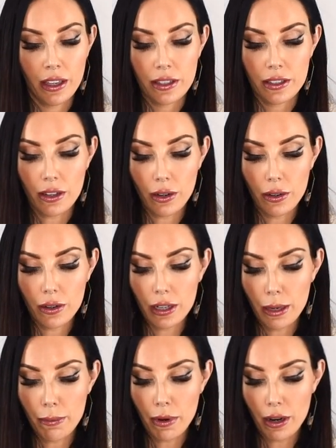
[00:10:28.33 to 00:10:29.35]
So
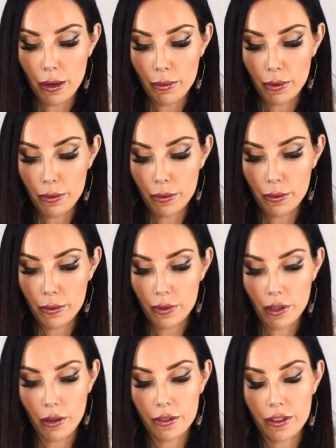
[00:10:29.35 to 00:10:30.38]
Libra, I will
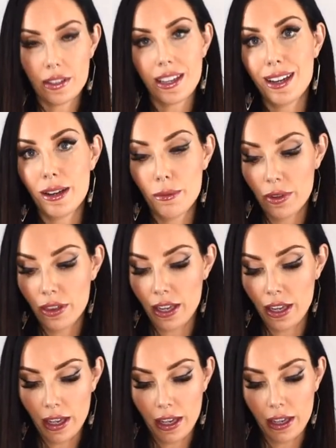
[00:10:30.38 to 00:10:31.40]
close this out with
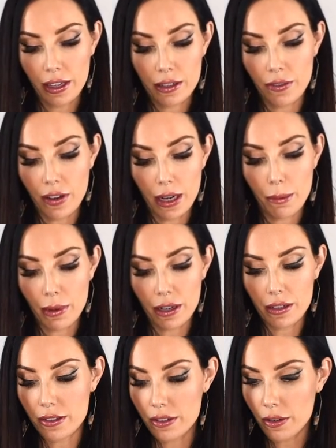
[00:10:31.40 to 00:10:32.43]
a Divine
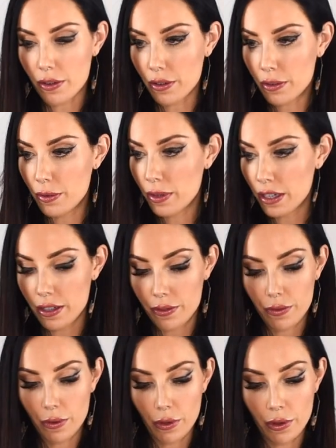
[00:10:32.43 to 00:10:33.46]
Abundance Oracle
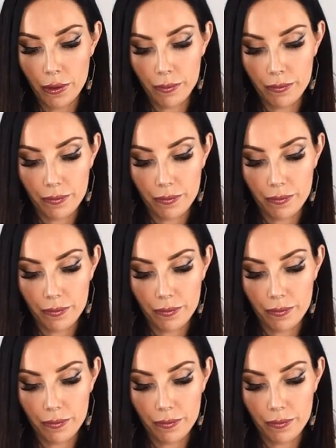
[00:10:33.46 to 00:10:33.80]
card for you.